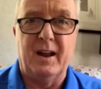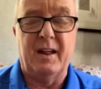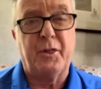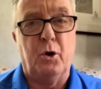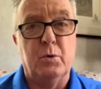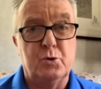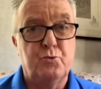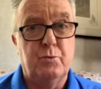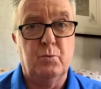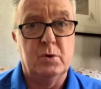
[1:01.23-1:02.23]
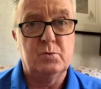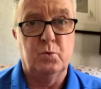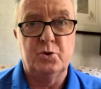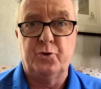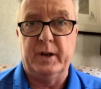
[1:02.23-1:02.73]
I thought it
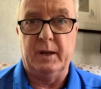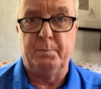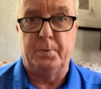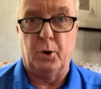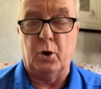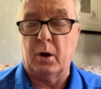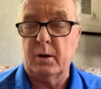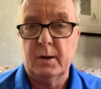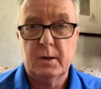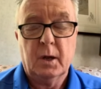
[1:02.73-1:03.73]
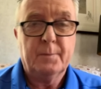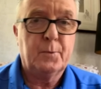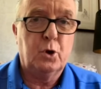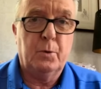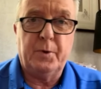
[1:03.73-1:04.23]
was really poor.
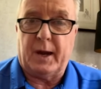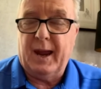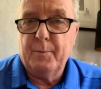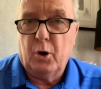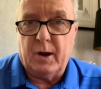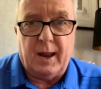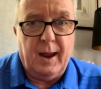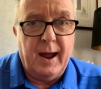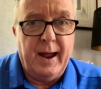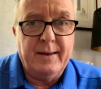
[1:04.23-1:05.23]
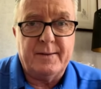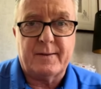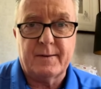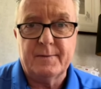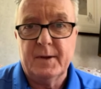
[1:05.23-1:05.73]
Kubrick came on at the end.
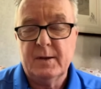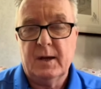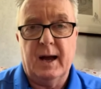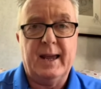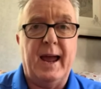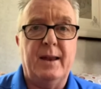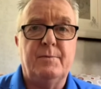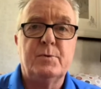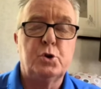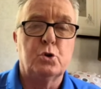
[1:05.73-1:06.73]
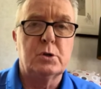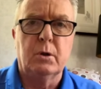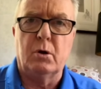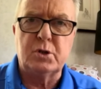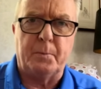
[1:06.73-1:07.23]
Again, shows
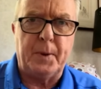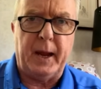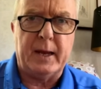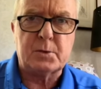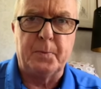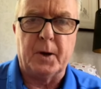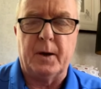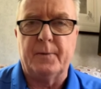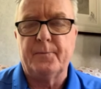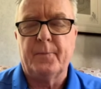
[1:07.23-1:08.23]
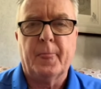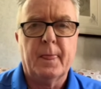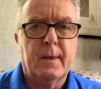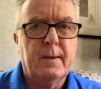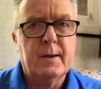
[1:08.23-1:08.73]
loads of pace, but
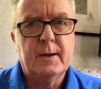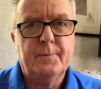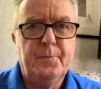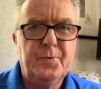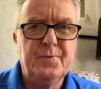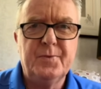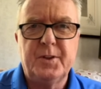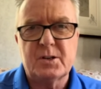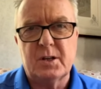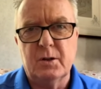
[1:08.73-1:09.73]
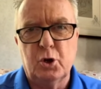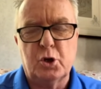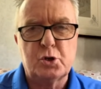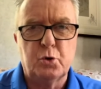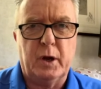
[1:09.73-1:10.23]
doesn't look
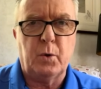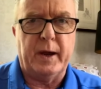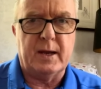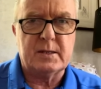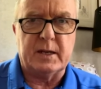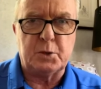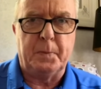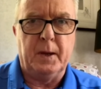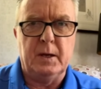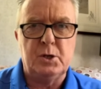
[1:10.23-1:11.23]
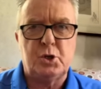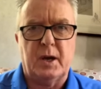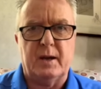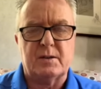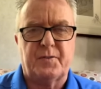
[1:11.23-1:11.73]
as though he quite has the experience
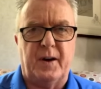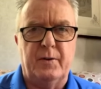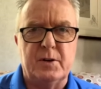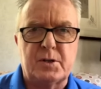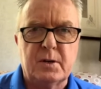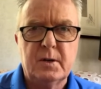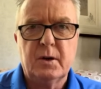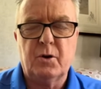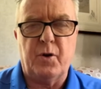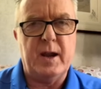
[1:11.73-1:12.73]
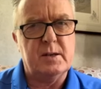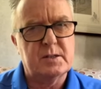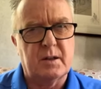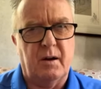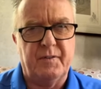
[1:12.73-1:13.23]
yet as far as creating
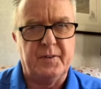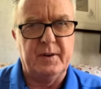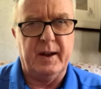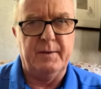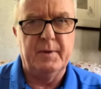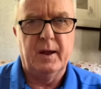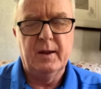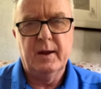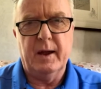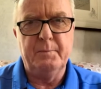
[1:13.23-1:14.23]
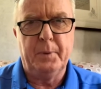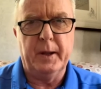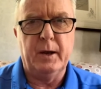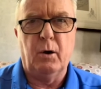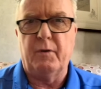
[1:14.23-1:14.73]
stuff and
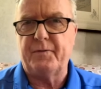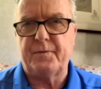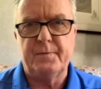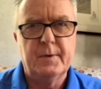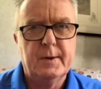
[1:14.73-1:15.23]
playing off